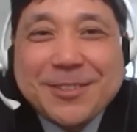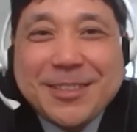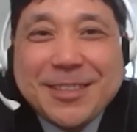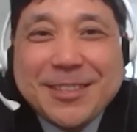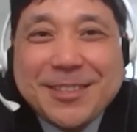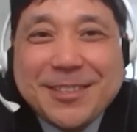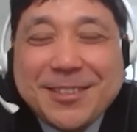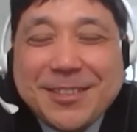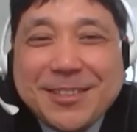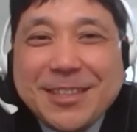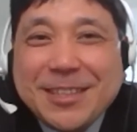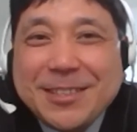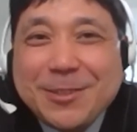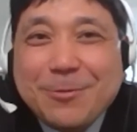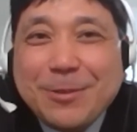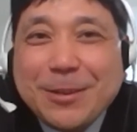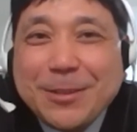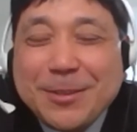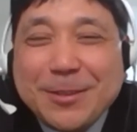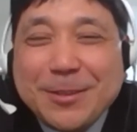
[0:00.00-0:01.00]
That's
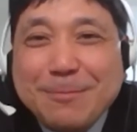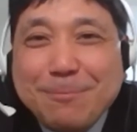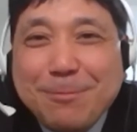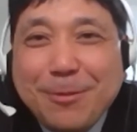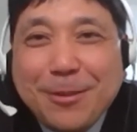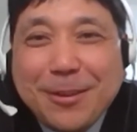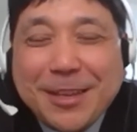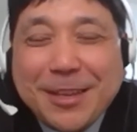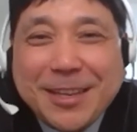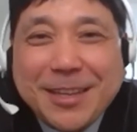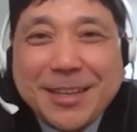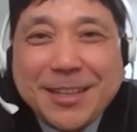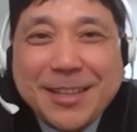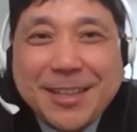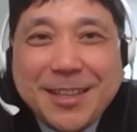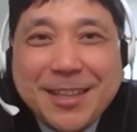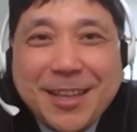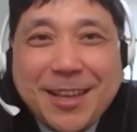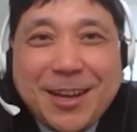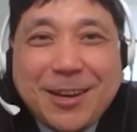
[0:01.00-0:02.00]
quite symbolic
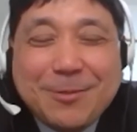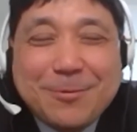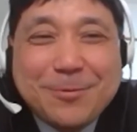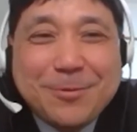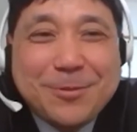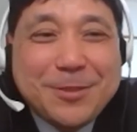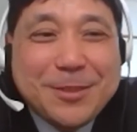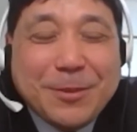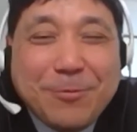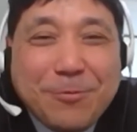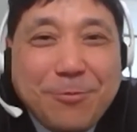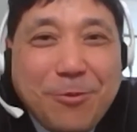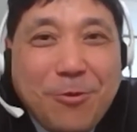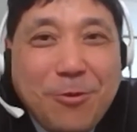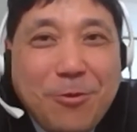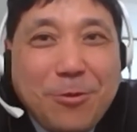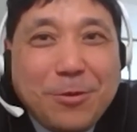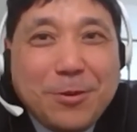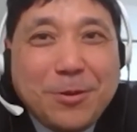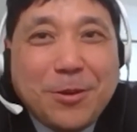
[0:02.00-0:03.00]
of the
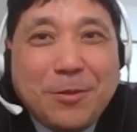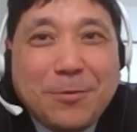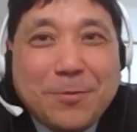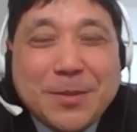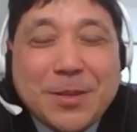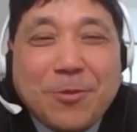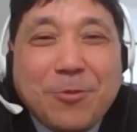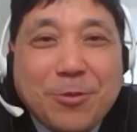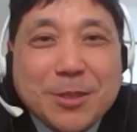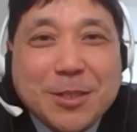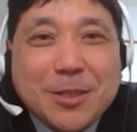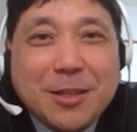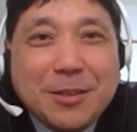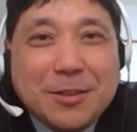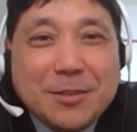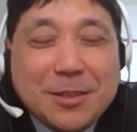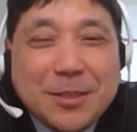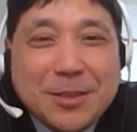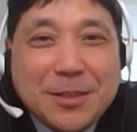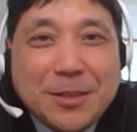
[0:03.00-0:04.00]
fall of the
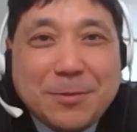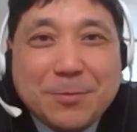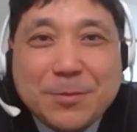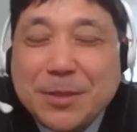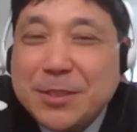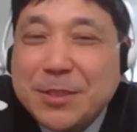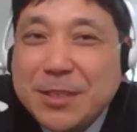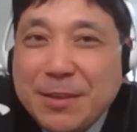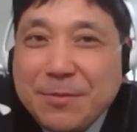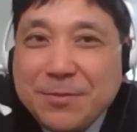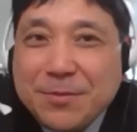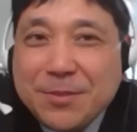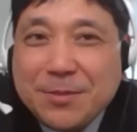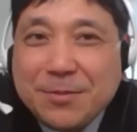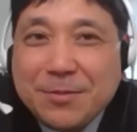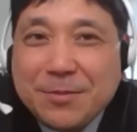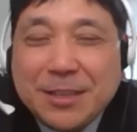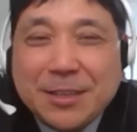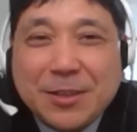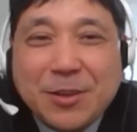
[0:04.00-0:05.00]
authority of the 7th
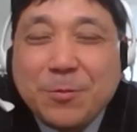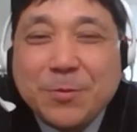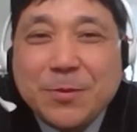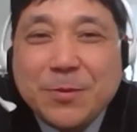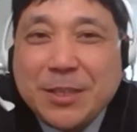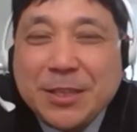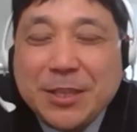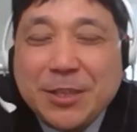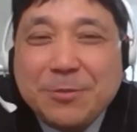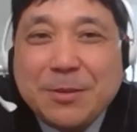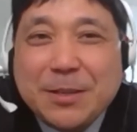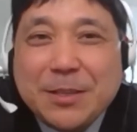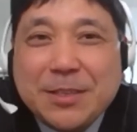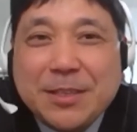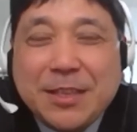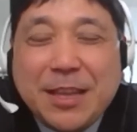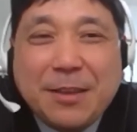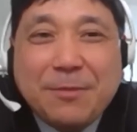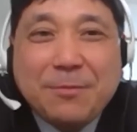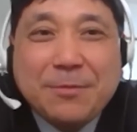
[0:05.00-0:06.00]
Fleet of the US
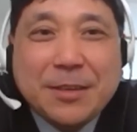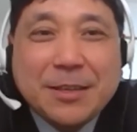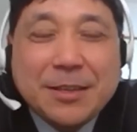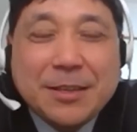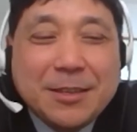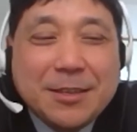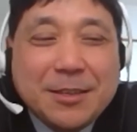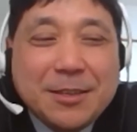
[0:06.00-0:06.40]
Navy.